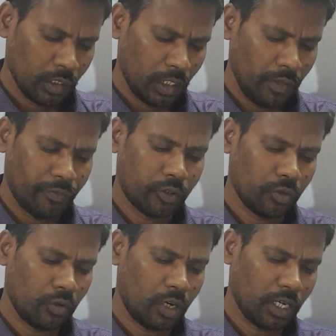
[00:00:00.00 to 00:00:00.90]
If
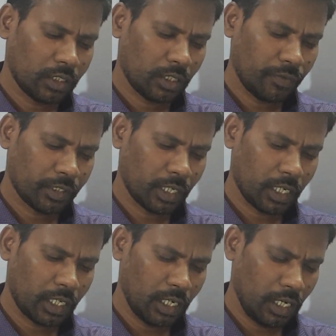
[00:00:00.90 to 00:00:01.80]
two arcs of a
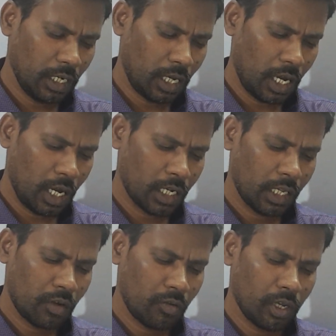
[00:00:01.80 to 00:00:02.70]
circle are
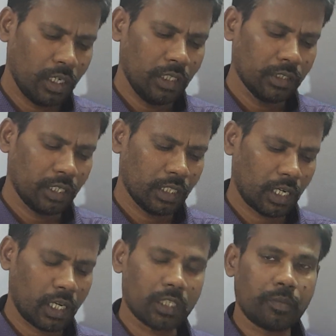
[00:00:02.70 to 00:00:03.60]
equal, then the
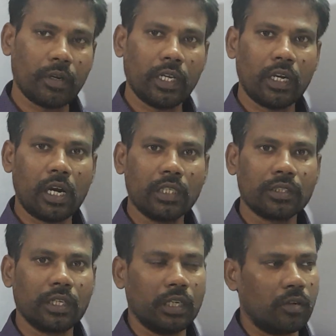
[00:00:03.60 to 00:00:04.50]
corresponding chords
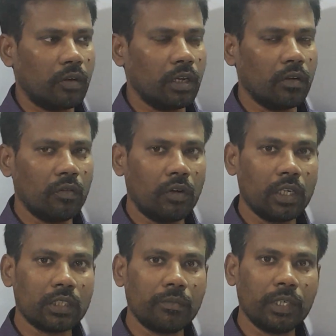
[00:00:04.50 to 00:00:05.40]
are equal. What
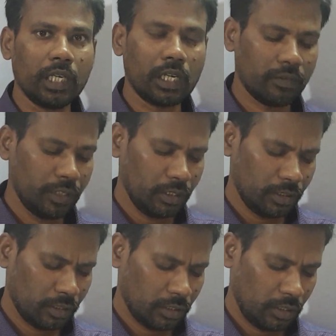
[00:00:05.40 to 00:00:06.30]
is the meaning of
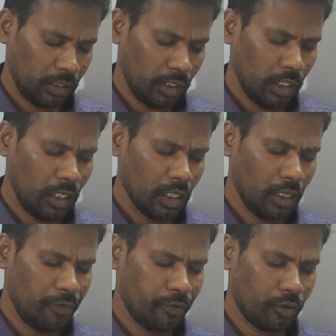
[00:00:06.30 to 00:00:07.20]
this?
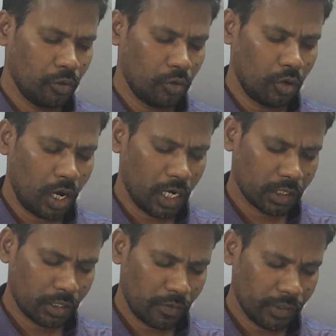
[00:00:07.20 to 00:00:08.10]
If two
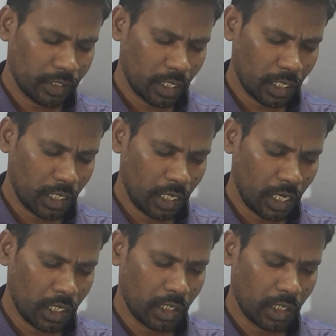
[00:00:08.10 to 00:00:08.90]
arcs of a circle are